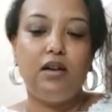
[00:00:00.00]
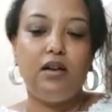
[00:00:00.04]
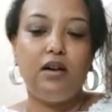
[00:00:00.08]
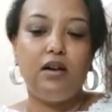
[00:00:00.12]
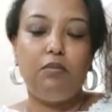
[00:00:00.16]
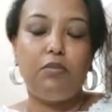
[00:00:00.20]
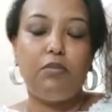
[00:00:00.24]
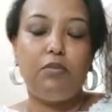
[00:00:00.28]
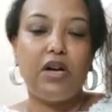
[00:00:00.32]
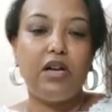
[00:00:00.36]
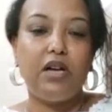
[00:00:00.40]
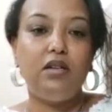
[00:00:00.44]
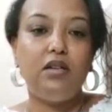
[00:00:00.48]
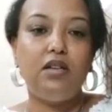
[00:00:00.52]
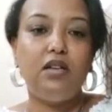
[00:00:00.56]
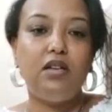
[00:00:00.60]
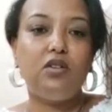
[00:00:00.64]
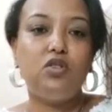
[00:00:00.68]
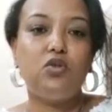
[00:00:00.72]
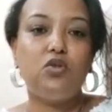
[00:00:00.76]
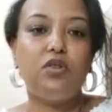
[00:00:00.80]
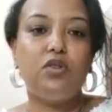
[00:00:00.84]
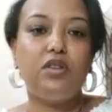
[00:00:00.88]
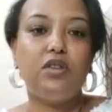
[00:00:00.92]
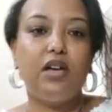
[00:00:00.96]
branding
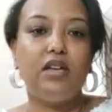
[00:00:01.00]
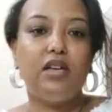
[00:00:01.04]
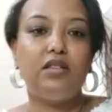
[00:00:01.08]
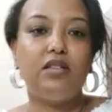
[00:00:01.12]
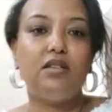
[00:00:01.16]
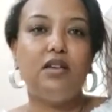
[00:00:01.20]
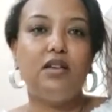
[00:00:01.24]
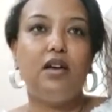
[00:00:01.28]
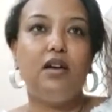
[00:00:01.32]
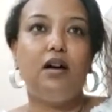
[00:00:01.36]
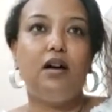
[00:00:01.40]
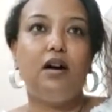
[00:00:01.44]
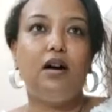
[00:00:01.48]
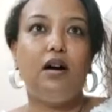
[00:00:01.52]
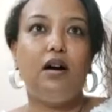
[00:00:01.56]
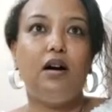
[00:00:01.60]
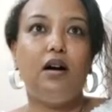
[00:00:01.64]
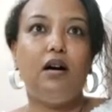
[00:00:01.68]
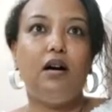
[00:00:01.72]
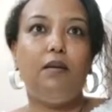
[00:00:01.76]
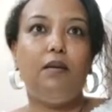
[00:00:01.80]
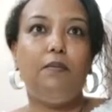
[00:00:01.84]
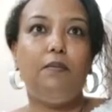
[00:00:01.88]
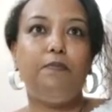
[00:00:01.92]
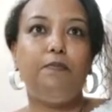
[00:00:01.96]
so that
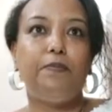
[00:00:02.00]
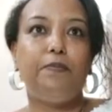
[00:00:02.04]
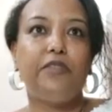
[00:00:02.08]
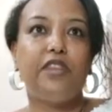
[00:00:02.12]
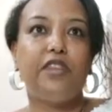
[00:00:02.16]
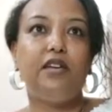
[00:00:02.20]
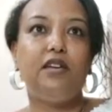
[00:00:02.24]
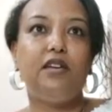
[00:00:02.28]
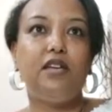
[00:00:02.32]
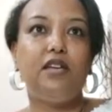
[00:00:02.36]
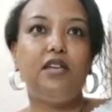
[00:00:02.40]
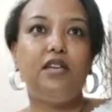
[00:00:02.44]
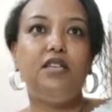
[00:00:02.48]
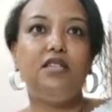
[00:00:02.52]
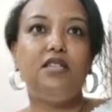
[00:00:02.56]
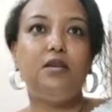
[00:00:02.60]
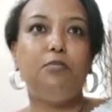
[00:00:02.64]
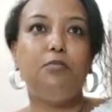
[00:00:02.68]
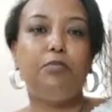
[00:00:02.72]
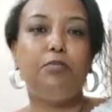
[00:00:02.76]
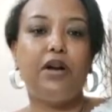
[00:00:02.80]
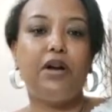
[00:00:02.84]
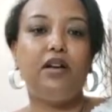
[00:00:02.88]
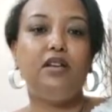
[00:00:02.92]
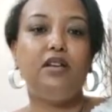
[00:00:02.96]
there is a
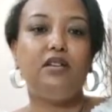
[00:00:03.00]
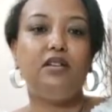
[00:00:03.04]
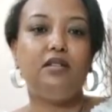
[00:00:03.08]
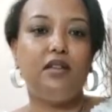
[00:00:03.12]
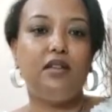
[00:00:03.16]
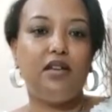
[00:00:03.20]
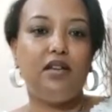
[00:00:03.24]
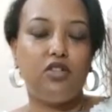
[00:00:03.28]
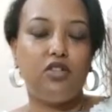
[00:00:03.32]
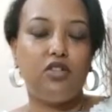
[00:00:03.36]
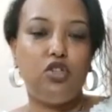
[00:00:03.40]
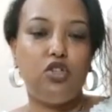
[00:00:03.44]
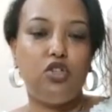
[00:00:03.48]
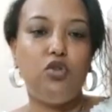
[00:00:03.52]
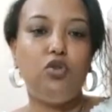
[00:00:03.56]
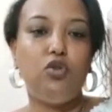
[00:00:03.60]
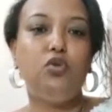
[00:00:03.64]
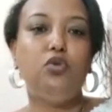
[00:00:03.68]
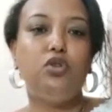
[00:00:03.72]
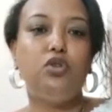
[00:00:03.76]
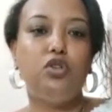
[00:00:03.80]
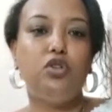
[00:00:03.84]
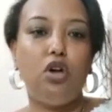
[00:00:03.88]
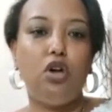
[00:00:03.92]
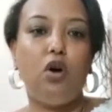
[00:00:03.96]
brand that you
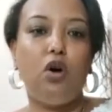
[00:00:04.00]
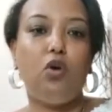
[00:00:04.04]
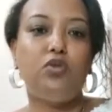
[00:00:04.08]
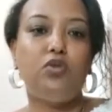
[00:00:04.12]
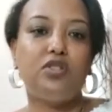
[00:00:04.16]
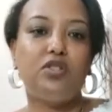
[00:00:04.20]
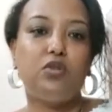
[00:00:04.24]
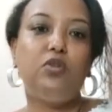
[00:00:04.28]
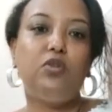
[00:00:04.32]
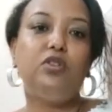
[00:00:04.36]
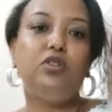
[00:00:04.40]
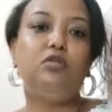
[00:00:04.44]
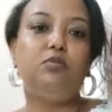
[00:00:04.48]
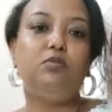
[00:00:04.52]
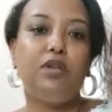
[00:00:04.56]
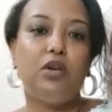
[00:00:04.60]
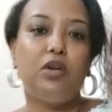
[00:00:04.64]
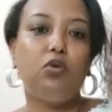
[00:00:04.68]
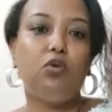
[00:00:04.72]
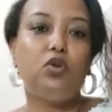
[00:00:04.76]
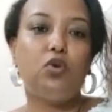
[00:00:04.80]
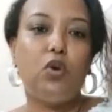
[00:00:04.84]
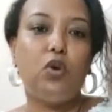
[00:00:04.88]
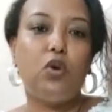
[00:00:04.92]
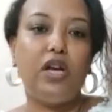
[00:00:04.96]
know it's going to be a
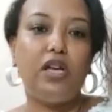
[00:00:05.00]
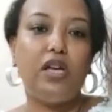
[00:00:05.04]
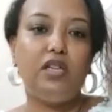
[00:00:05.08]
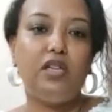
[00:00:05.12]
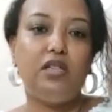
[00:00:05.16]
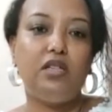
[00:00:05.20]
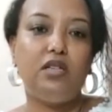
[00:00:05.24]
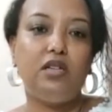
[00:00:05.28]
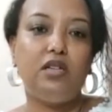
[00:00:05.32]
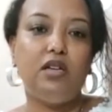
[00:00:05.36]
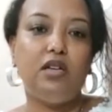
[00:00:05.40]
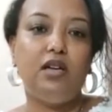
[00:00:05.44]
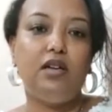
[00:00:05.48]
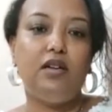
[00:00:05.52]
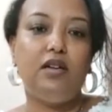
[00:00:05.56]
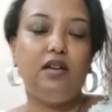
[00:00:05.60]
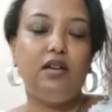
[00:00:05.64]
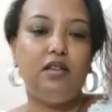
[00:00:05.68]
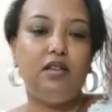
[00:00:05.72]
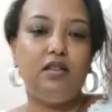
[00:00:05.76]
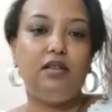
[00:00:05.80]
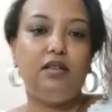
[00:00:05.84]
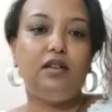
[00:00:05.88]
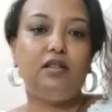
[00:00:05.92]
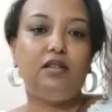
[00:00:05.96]
good quality
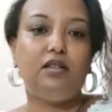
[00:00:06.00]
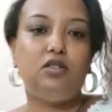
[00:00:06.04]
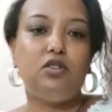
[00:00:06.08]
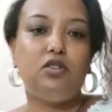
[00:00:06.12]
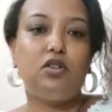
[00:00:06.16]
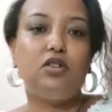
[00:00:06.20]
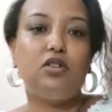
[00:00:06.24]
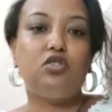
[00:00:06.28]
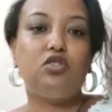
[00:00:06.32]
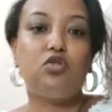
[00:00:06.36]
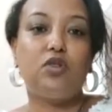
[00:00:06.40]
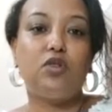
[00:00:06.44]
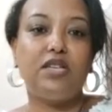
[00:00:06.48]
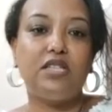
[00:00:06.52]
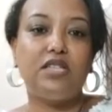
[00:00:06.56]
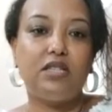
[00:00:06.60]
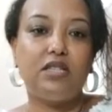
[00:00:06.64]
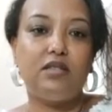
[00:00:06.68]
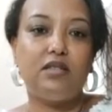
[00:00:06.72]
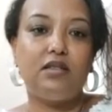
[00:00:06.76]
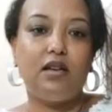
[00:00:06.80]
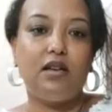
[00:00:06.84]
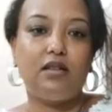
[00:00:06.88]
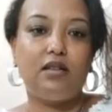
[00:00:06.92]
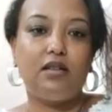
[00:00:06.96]
and that you can trust
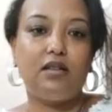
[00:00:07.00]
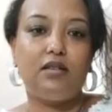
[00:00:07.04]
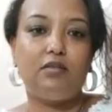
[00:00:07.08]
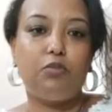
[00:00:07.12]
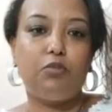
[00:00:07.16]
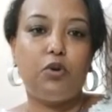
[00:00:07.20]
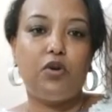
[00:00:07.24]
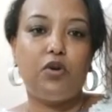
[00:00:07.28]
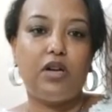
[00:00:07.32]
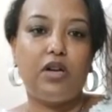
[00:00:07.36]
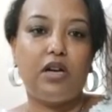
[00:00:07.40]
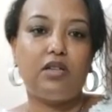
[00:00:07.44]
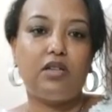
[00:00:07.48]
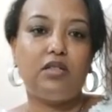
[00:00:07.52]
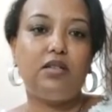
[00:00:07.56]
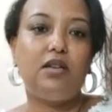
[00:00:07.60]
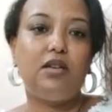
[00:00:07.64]
that product.